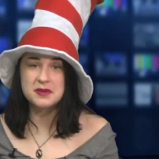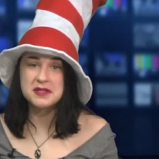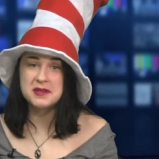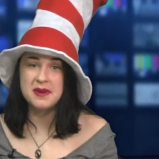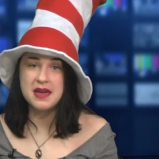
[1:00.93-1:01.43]

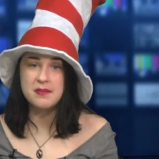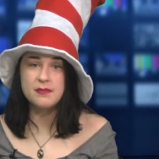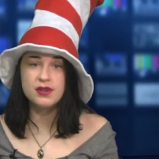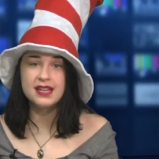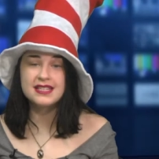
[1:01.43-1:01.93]
participate by
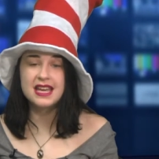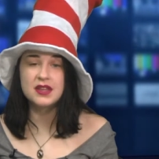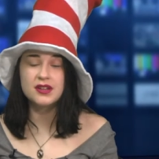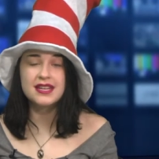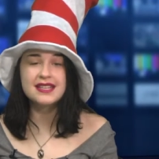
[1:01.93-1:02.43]
bringing
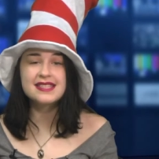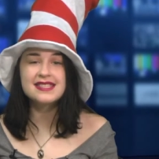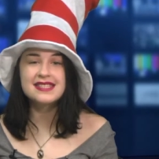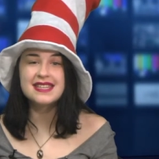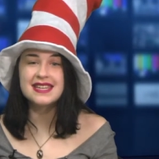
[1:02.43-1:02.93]
together
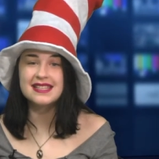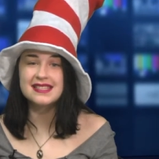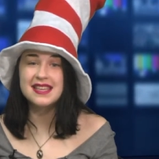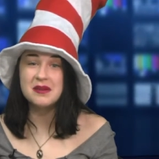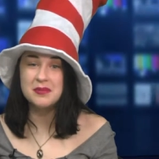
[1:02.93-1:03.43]
kids,
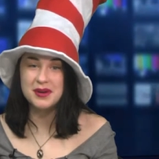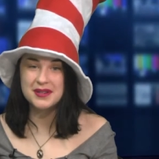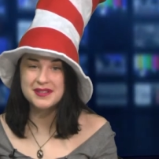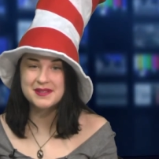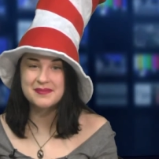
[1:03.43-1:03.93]
teens, and
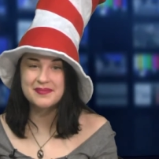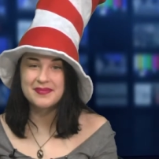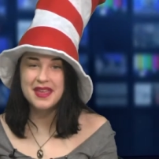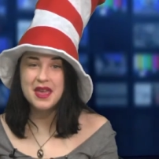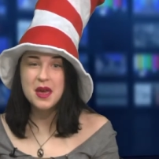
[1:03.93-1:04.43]
books.
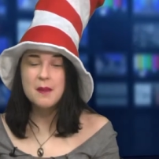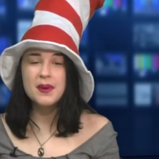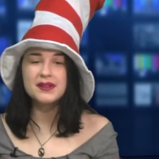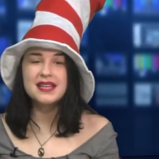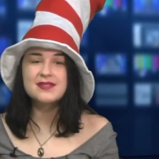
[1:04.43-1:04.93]

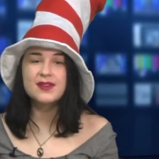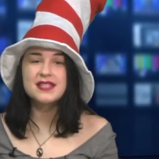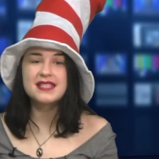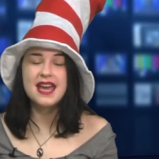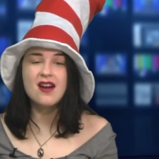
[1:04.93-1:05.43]
Birthdays for
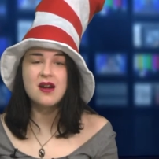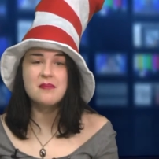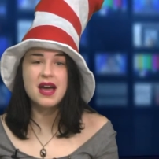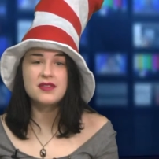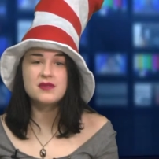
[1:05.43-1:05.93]
today are
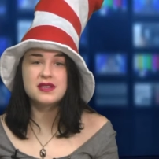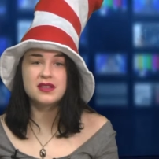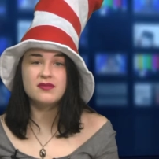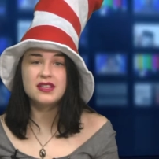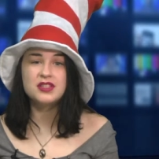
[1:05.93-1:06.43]
Matthew
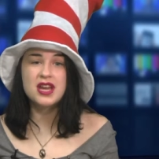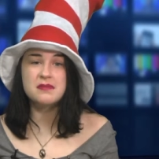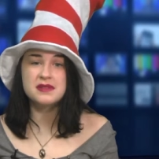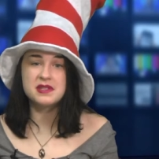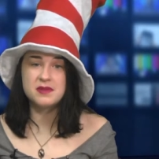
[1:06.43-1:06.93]
Zitkovich and
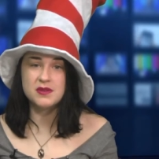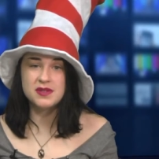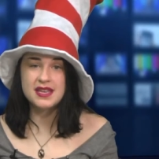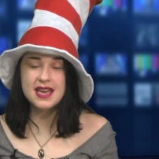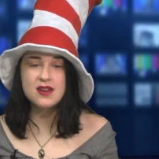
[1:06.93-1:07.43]
Mrs.
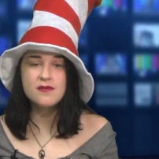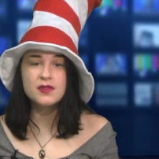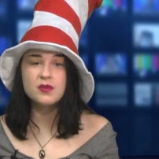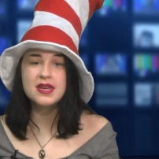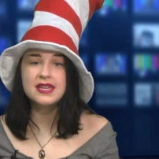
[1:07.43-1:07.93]
Busey, and over
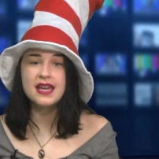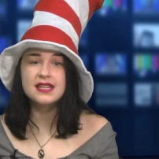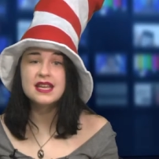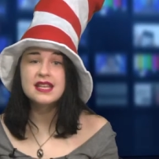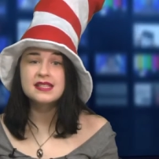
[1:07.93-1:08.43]
the
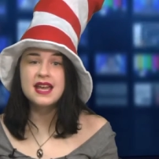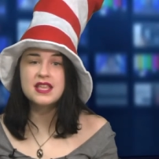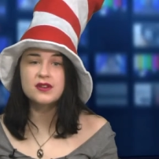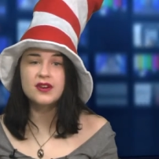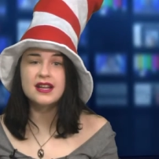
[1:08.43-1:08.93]
weekend,
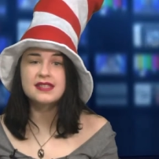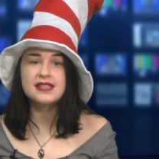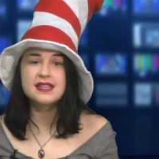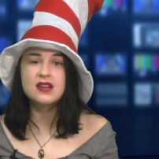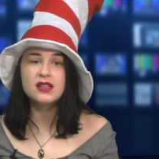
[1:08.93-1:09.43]
Daniel
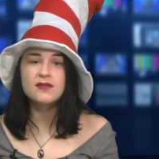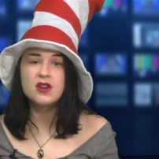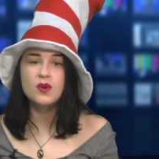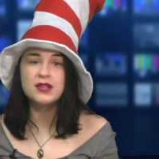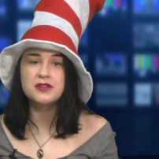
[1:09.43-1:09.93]
Cranston,
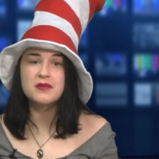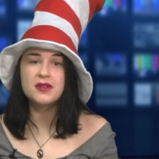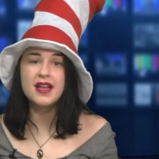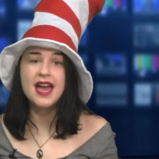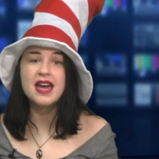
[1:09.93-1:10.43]
Olivia
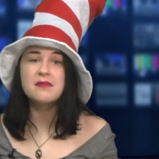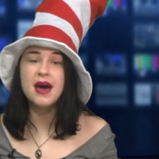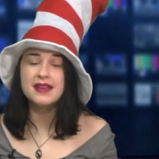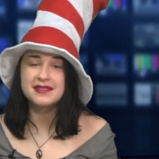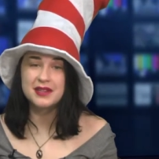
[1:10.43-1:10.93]
Wentrouble, and
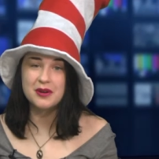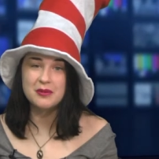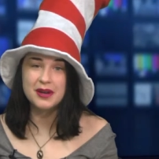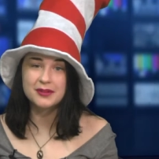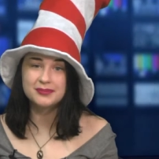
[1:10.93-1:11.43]
Madison
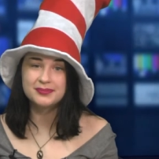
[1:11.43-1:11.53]
Coburn.